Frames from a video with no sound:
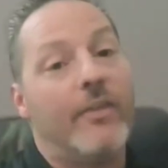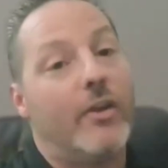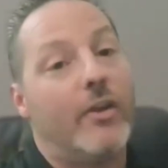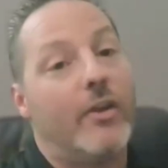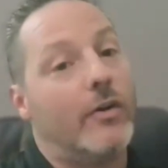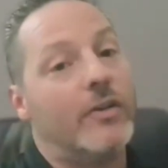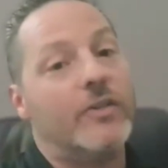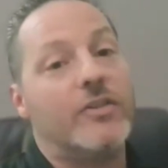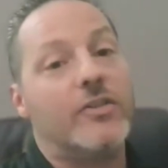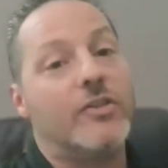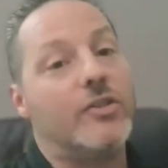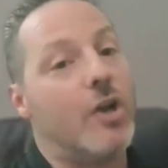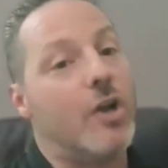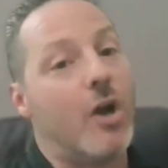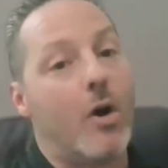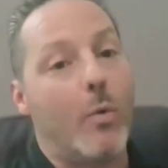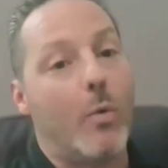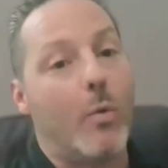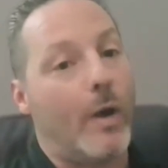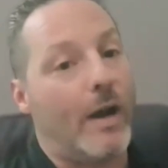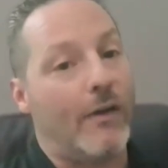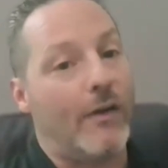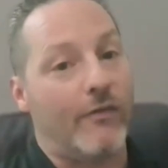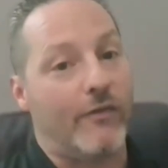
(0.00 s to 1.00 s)
There is
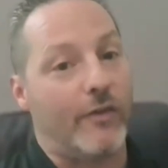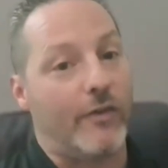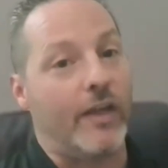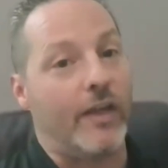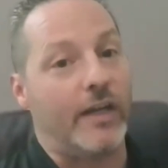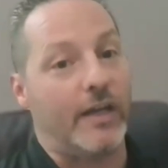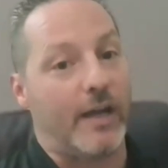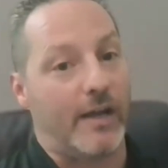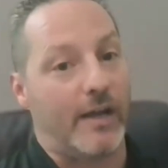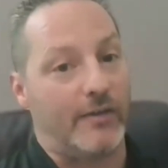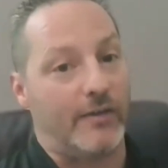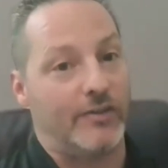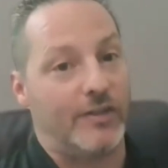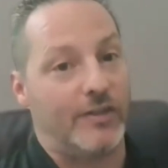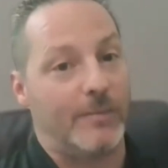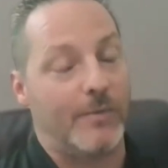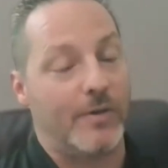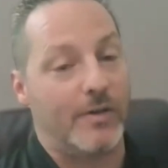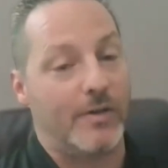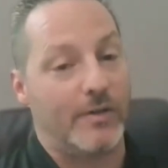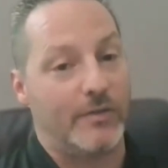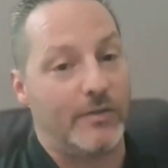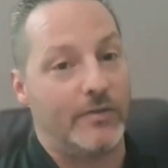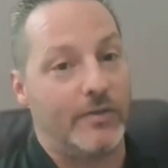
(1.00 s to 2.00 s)
nowhere for the
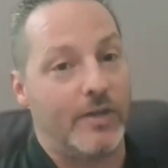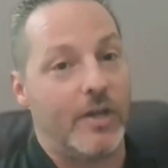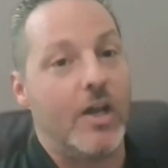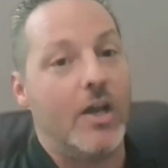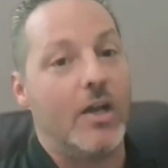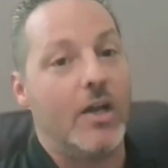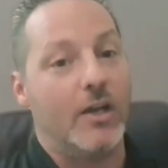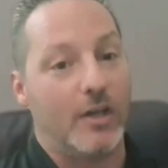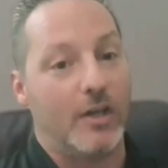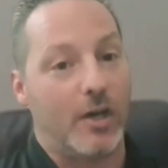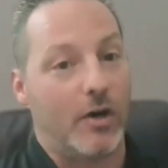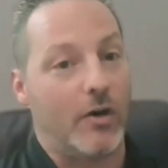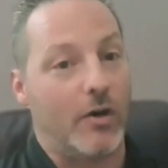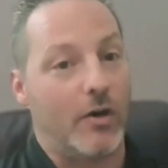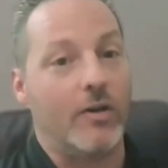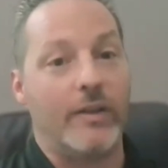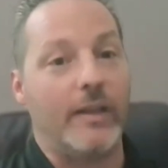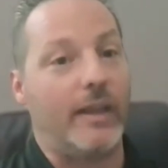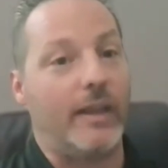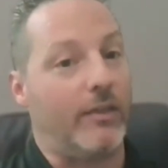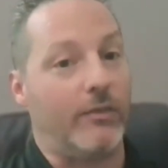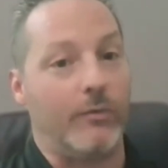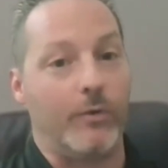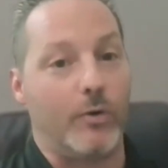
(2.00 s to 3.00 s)
customers
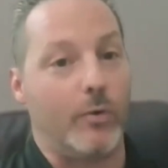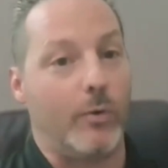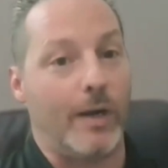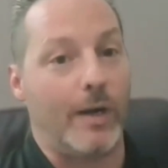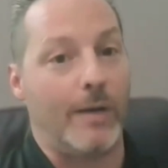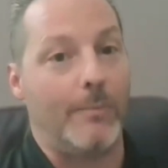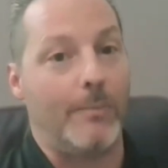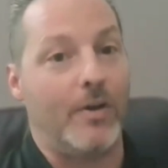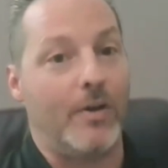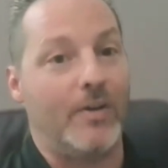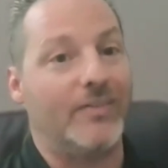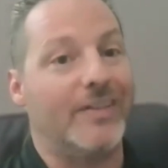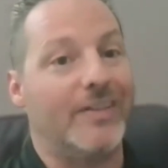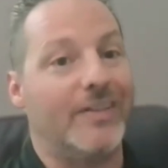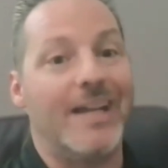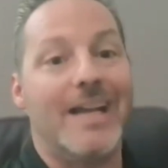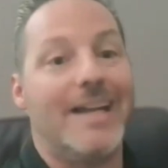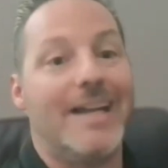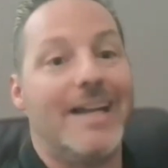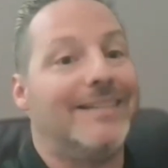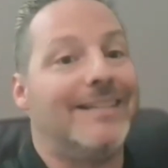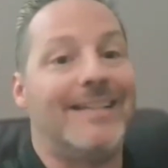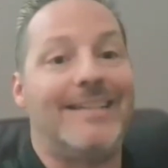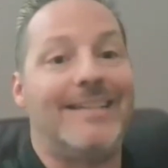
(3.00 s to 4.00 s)
currently through QuickBooks
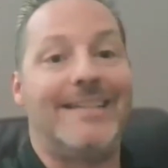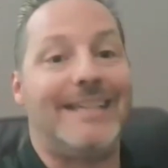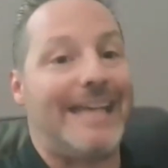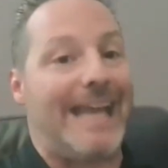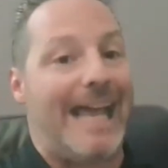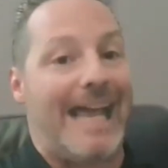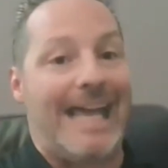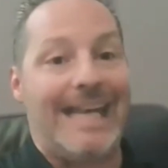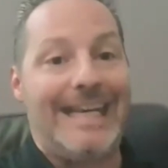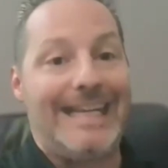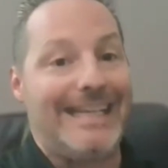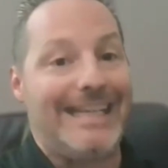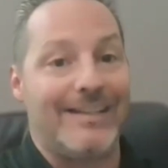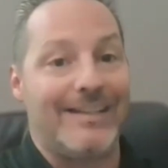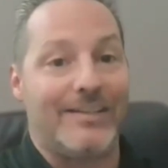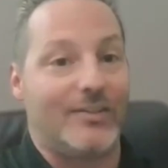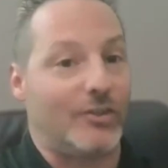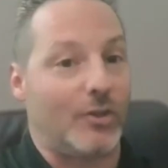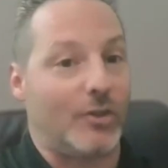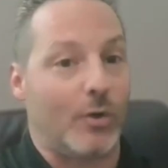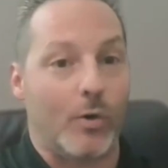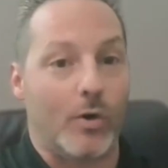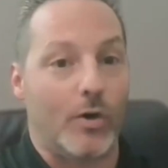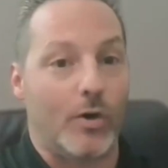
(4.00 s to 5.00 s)
to see any
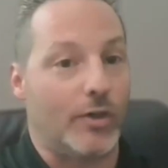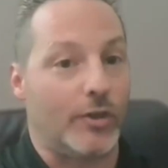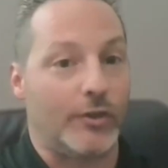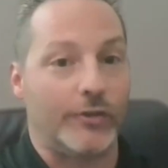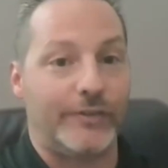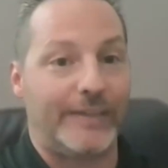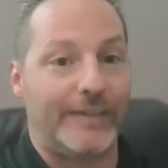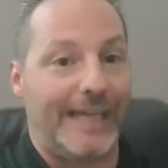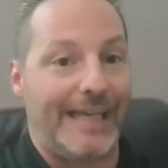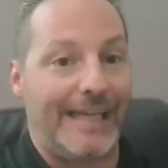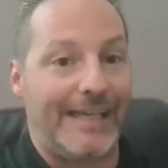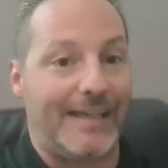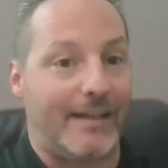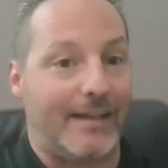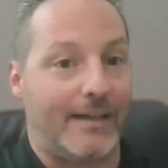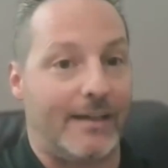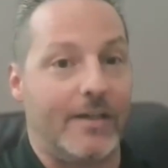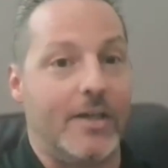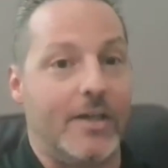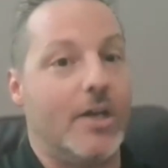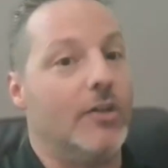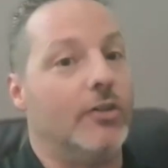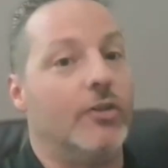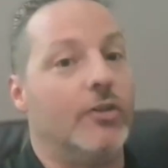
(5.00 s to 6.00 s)
historical
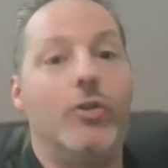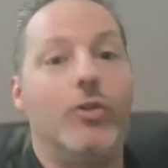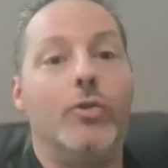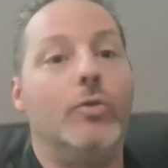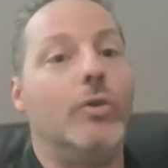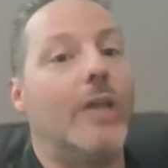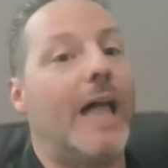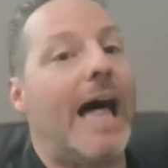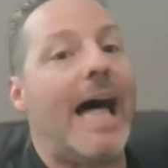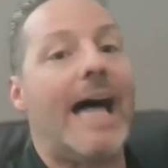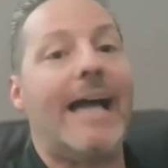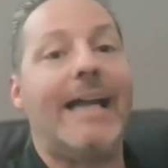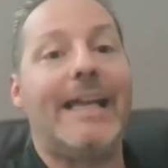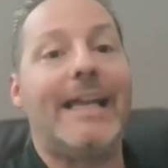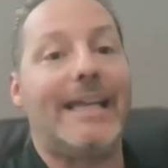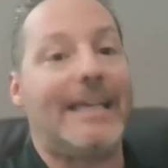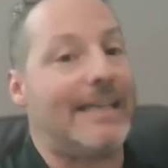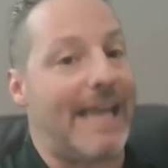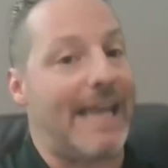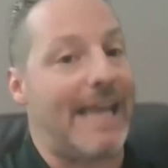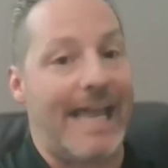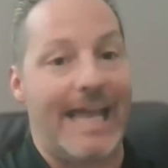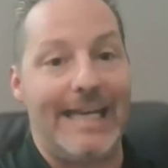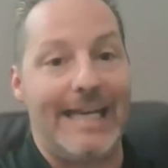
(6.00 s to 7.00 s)
data, to log
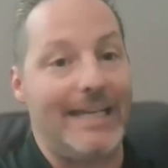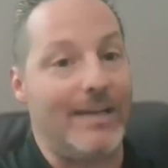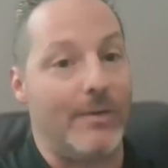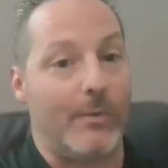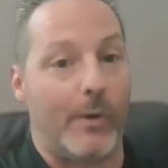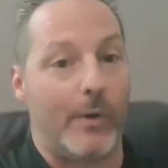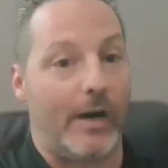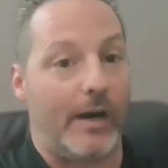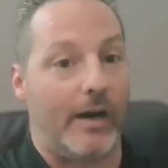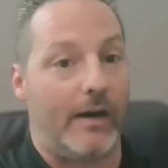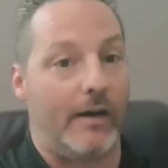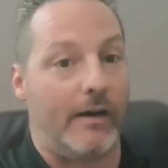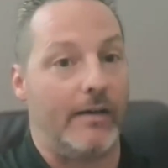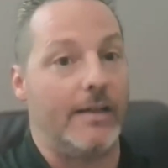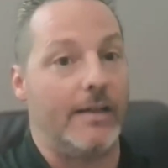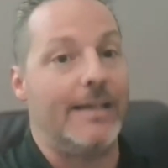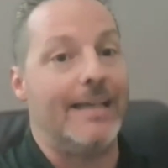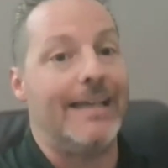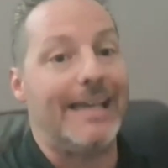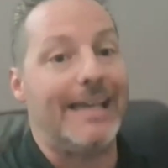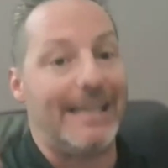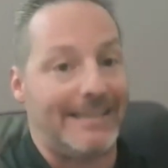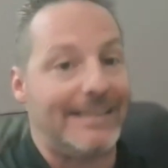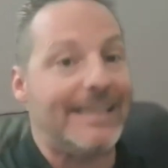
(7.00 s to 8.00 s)
in anywhere.
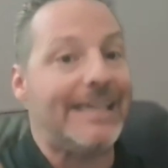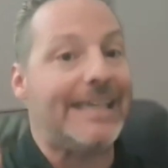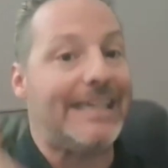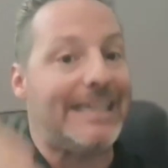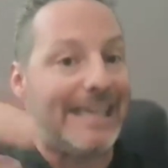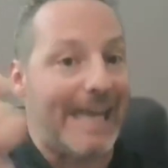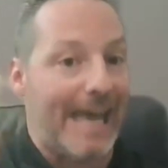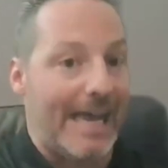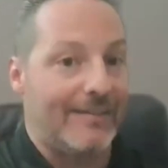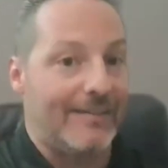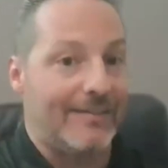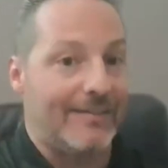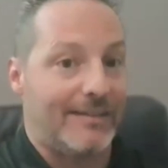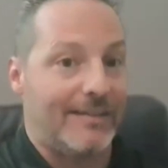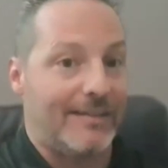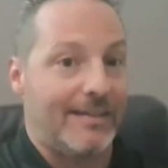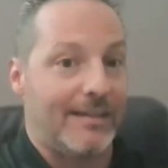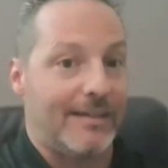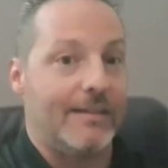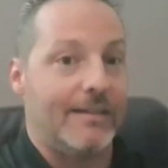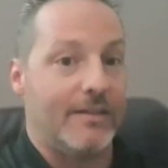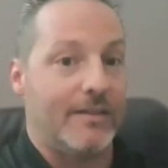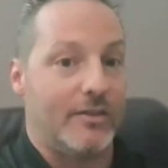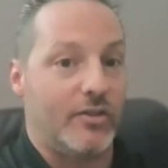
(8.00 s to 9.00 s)
It's a
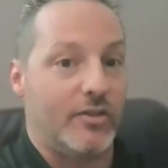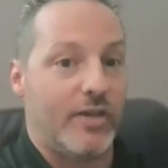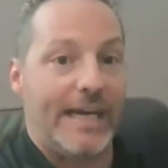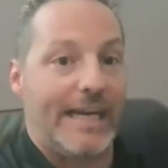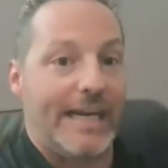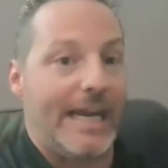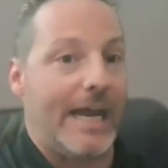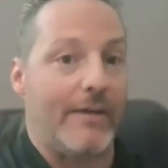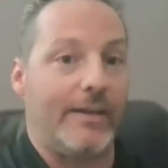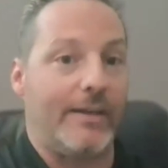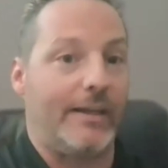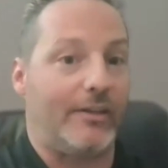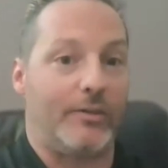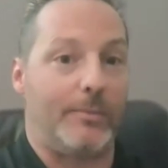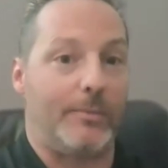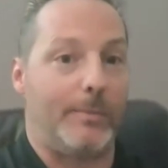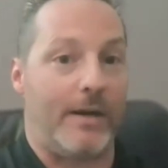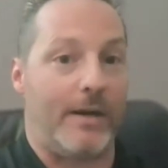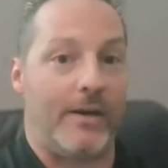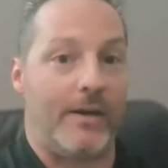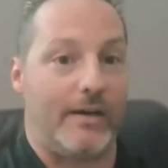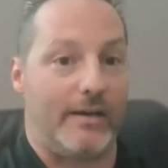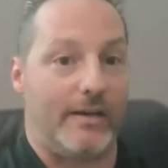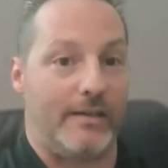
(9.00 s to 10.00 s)
guest checkout
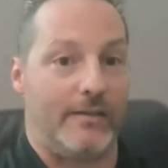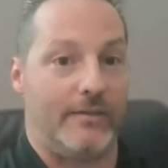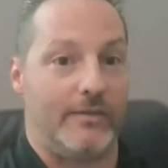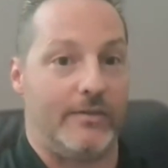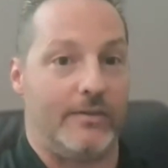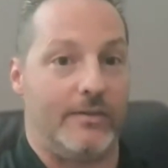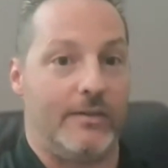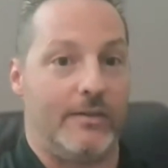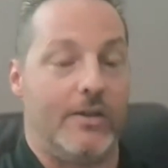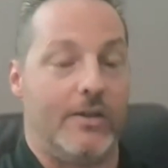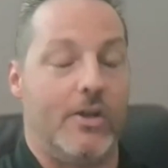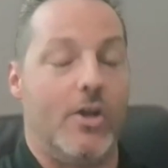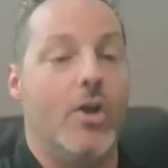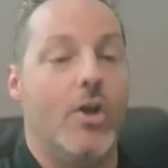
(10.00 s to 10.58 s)
experience.